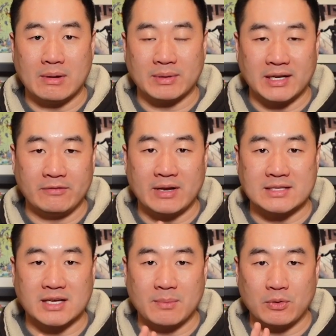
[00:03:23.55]
I'm going to give you
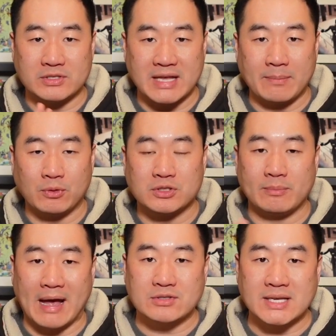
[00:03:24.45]
guys a couple examples,
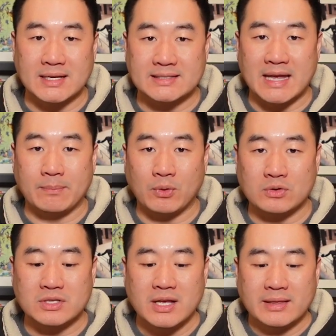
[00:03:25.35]
some outside
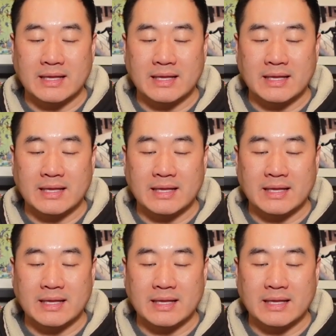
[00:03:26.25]
examples,